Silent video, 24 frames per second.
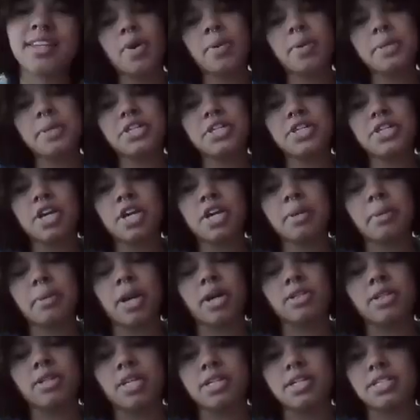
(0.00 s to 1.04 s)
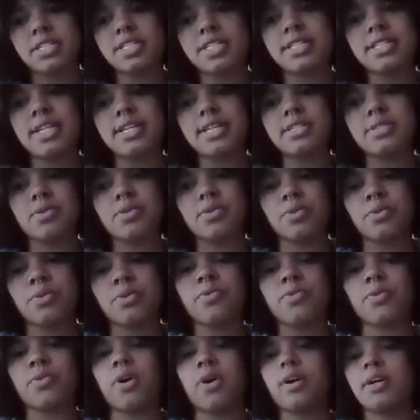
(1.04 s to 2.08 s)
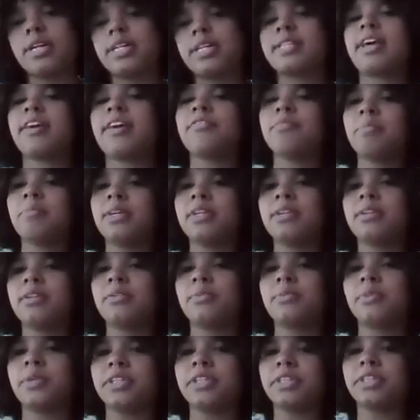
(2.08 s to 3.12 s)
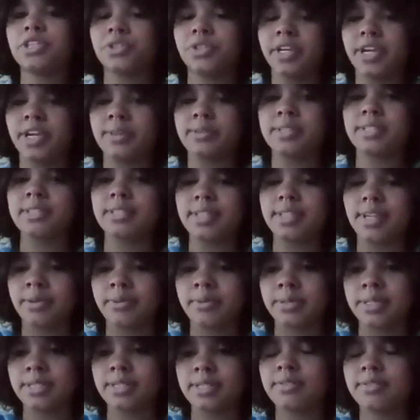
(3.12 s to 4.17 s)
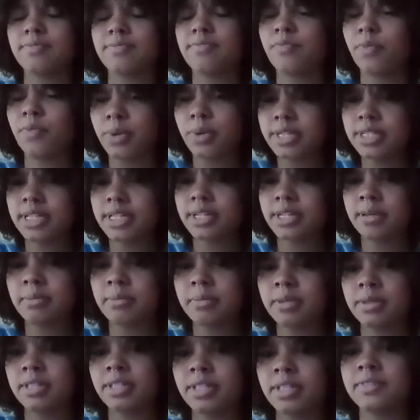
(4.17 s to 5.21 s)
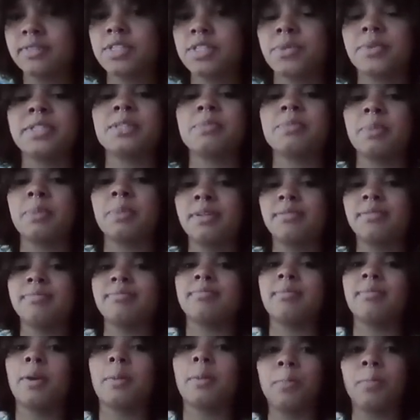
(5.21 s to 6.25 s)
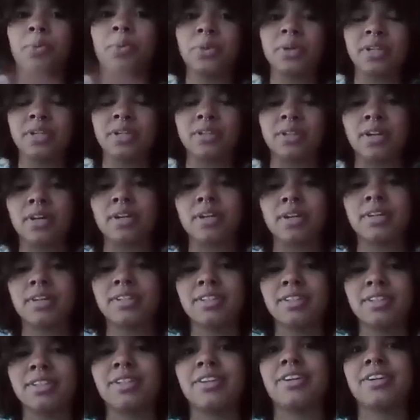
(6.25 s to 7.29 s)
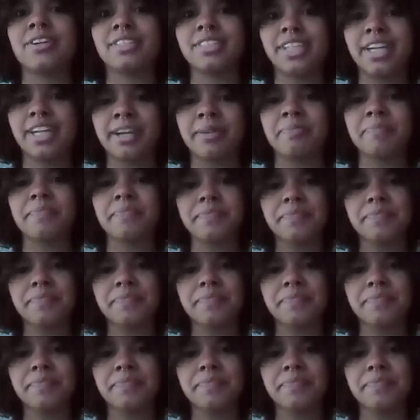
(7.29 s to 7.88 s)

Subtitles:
me to talk about Launch Success or overall? Because I've been with Treehouse since I was 14, I believe. So it's been a pretty long time.